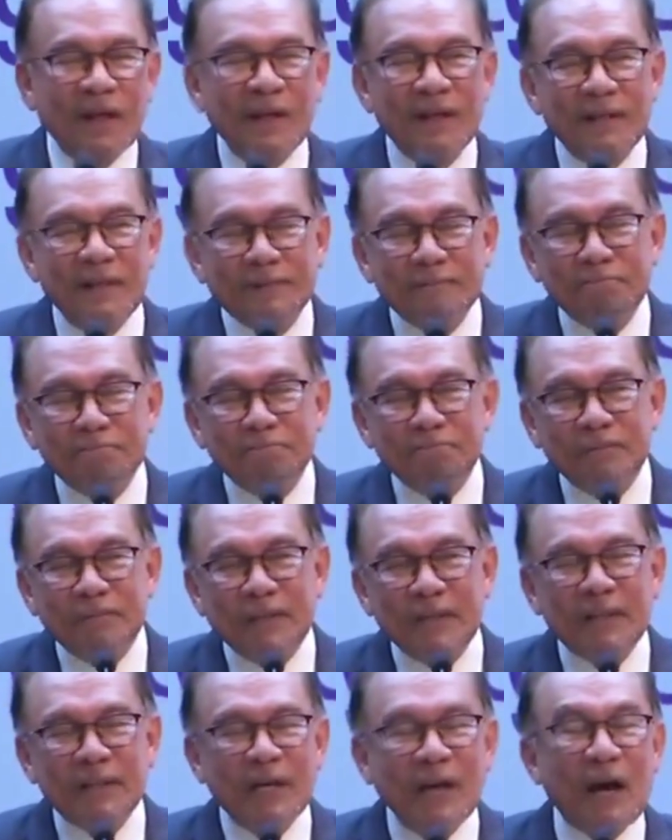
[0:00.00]
um,
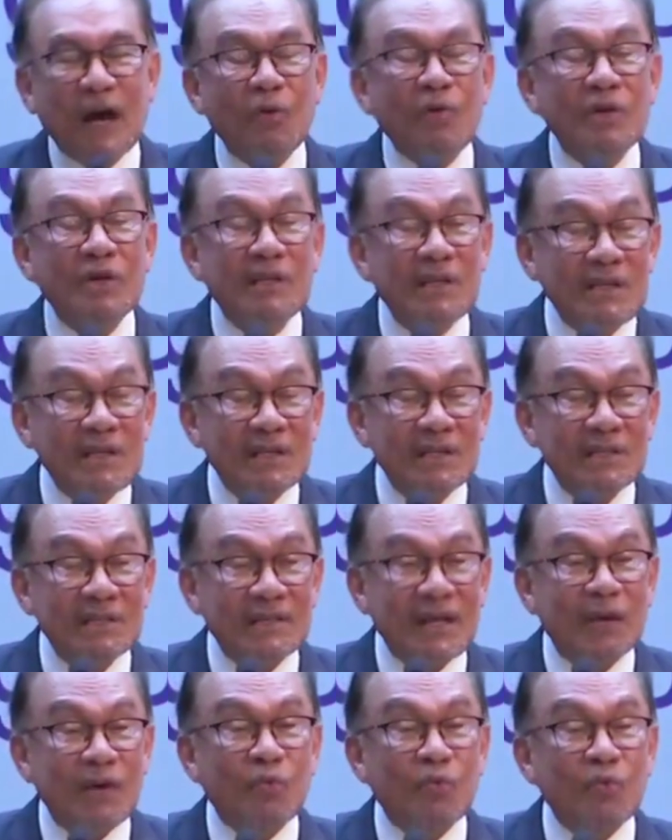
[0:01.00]
into our deals
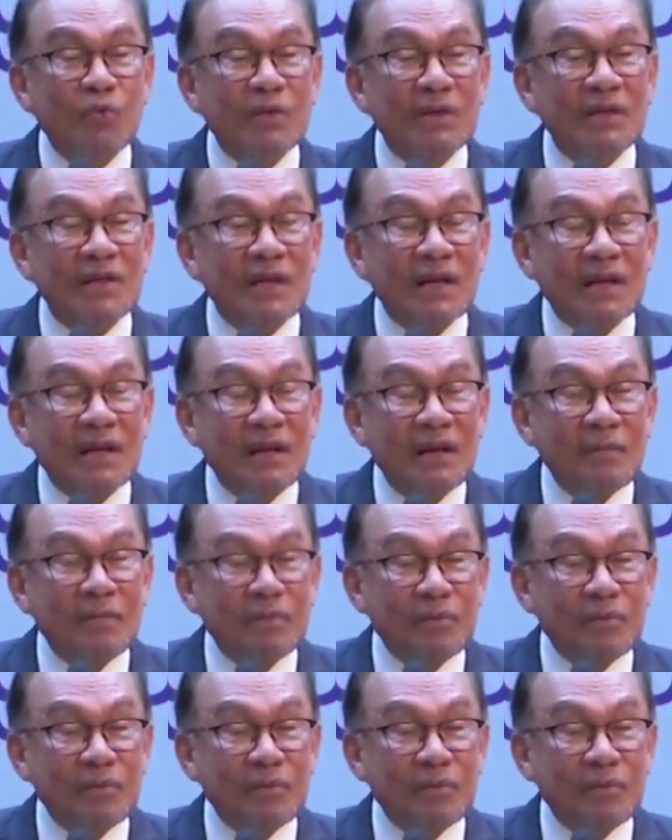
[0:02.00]
that could uh,